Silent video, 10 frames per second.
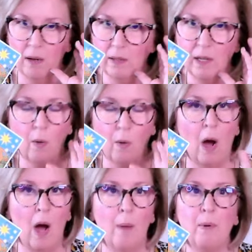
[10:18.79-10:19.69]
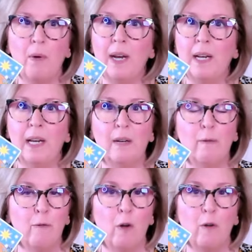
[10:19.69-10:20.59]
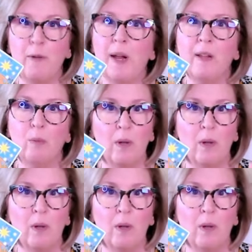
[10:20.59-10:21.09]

you know operating in full faith